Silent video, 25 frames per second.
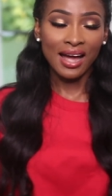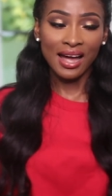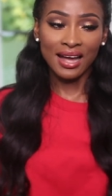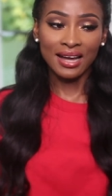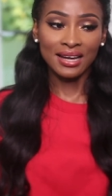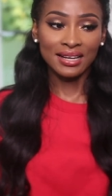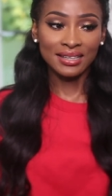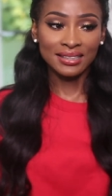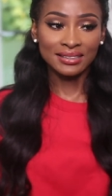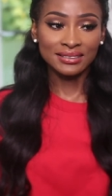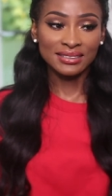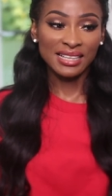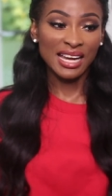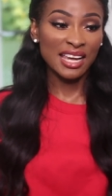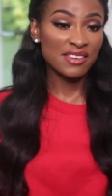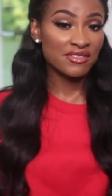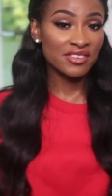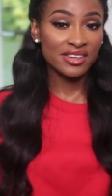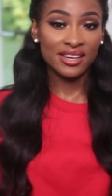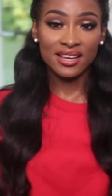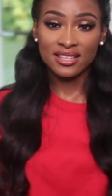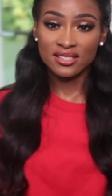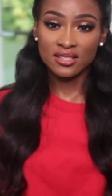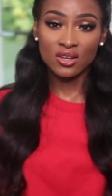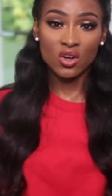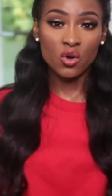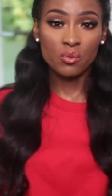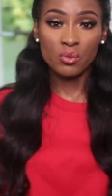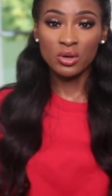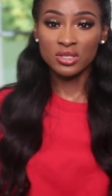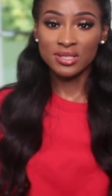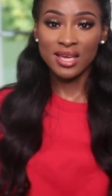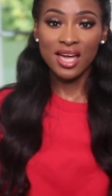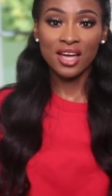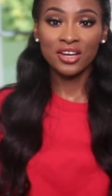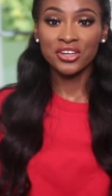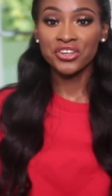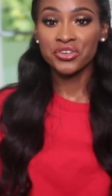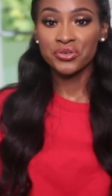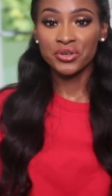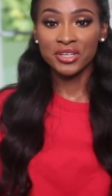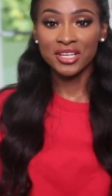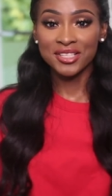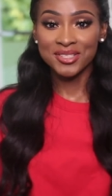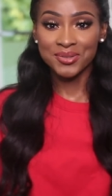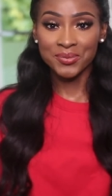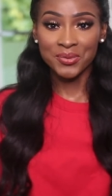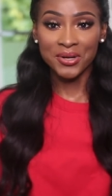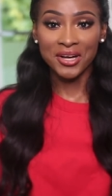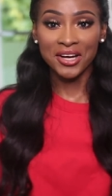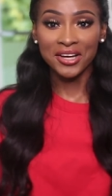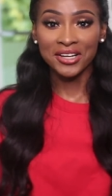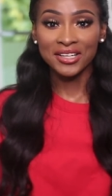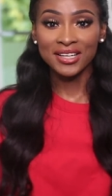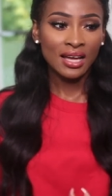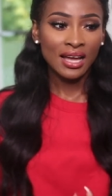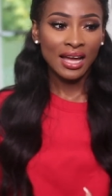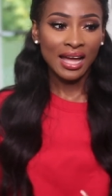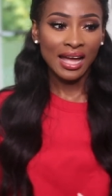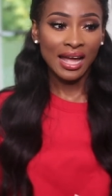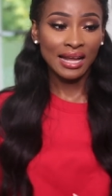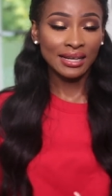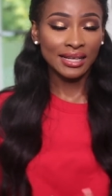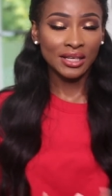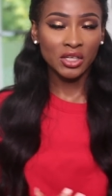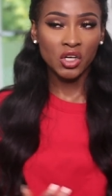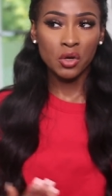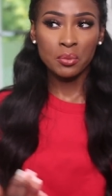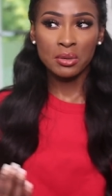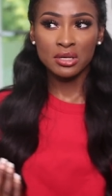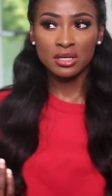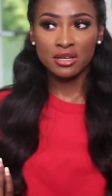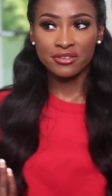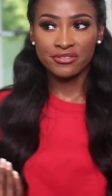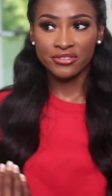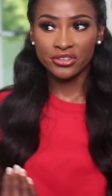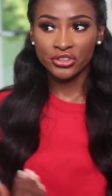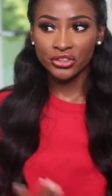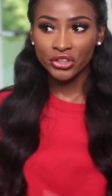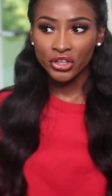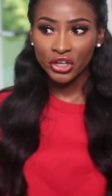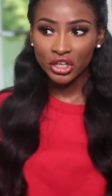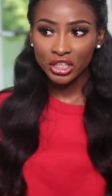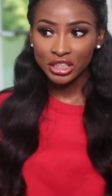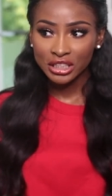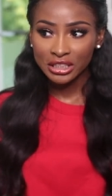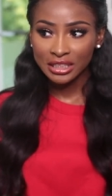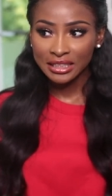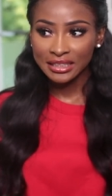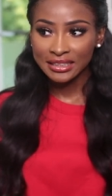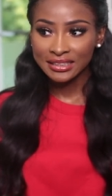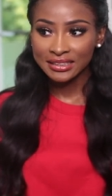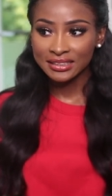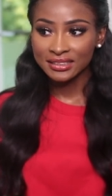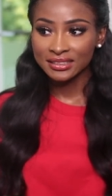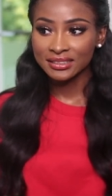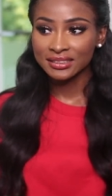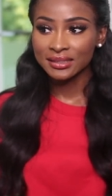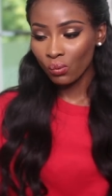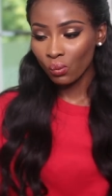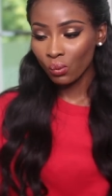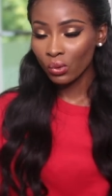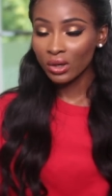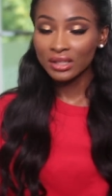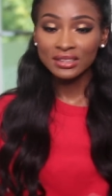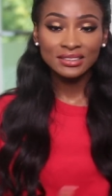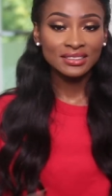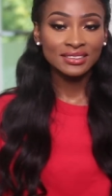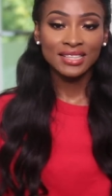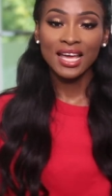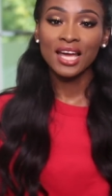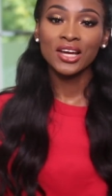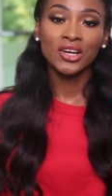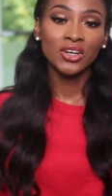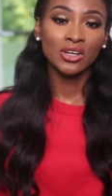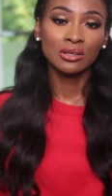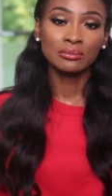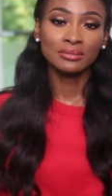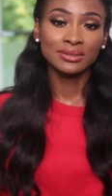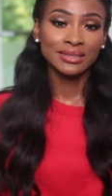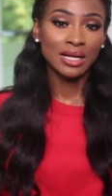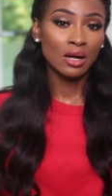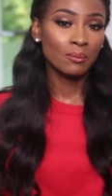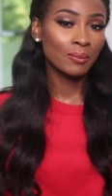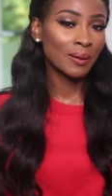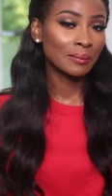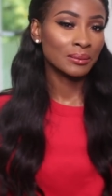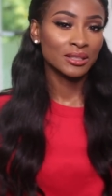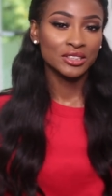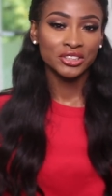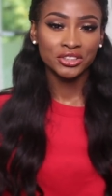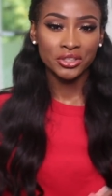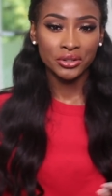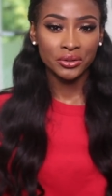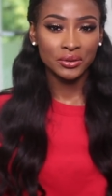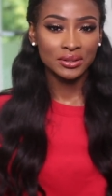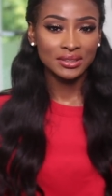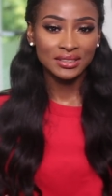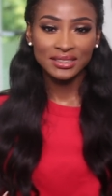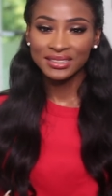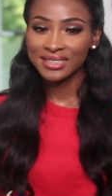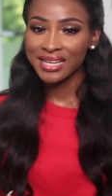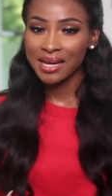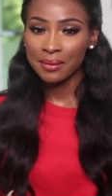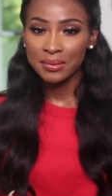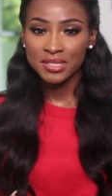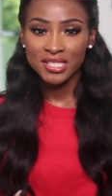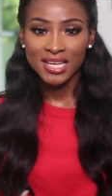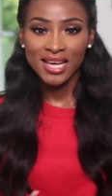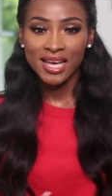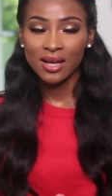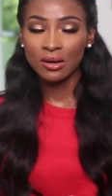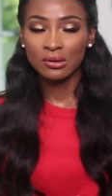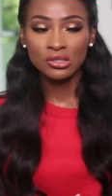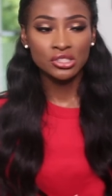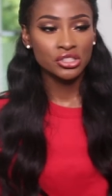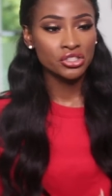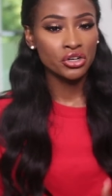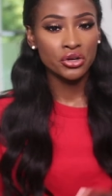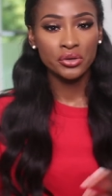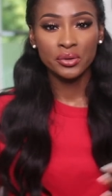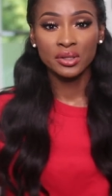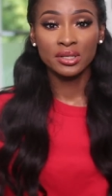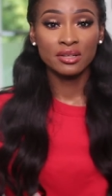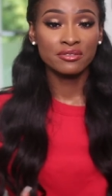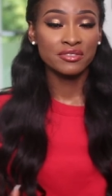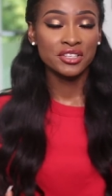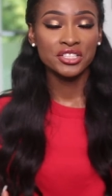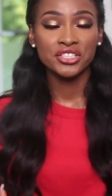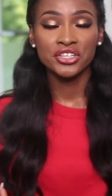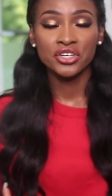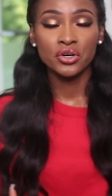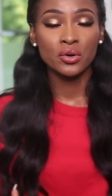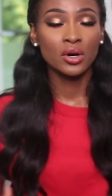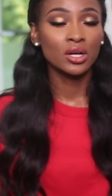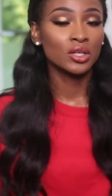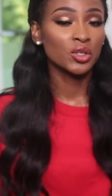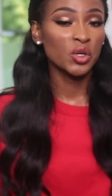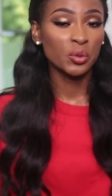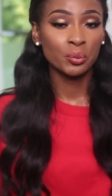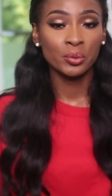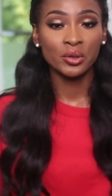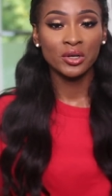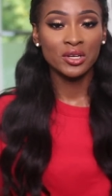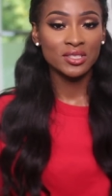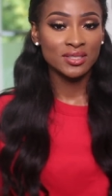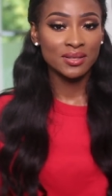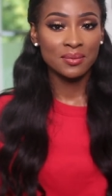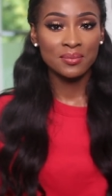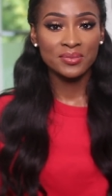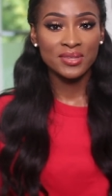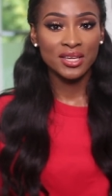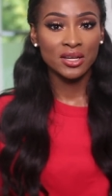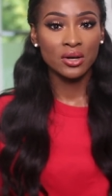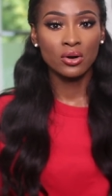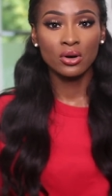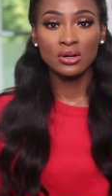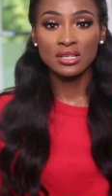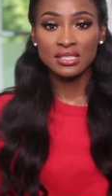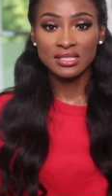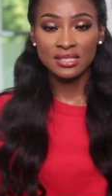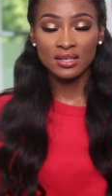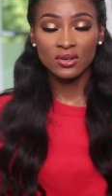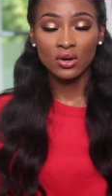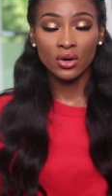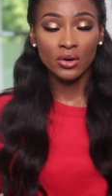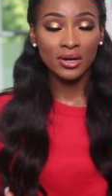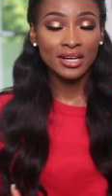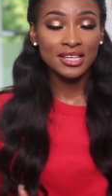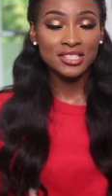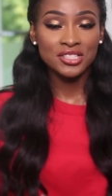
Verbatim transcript: and I think it's almost accurate as well and it come in different colors once that comes I'll probably show you on Snapchat or show you in the video or lookbook or something on or,